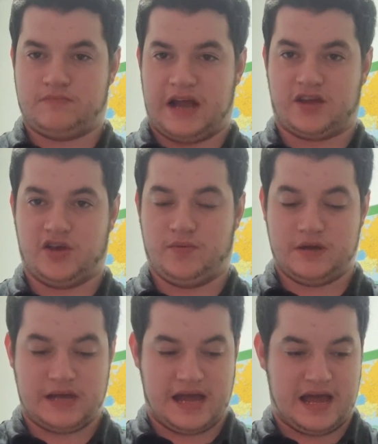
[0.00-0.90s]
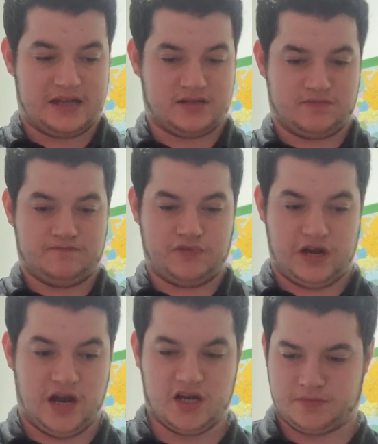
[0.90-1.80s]
packing cube. It's a
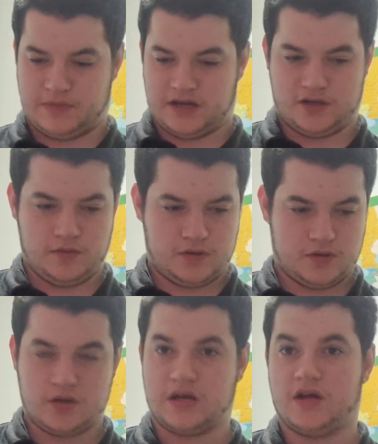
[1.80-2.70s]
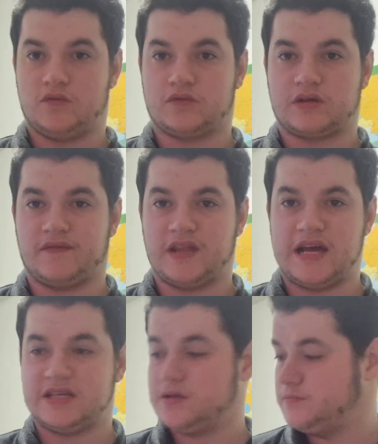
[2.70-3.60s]
pretty large packing cube. We'll give you
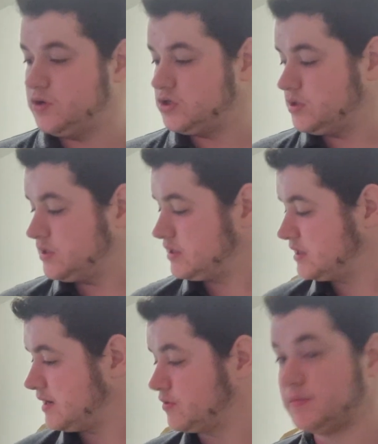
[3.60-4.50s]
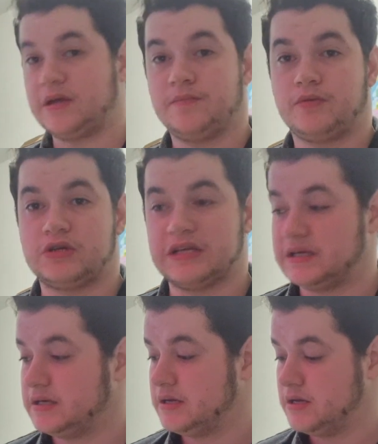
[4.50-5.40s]
that. But I'm going to be
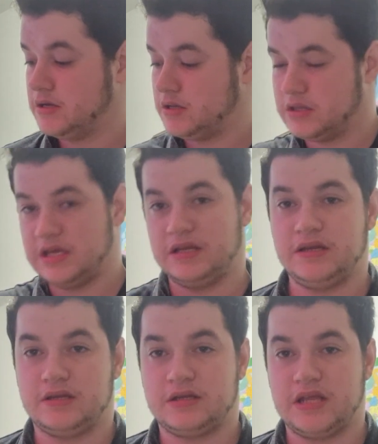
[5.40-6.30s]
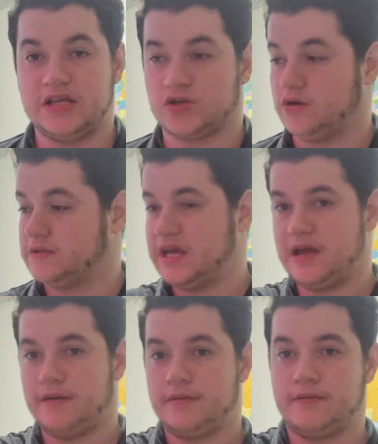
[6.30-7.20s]
putting these clothes
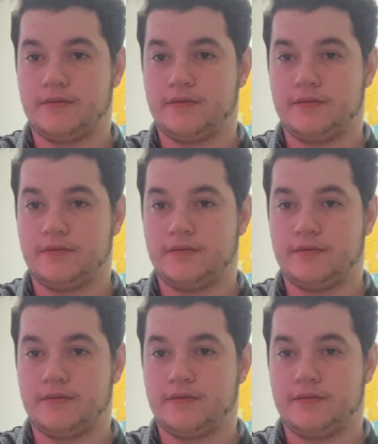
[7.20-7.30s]
here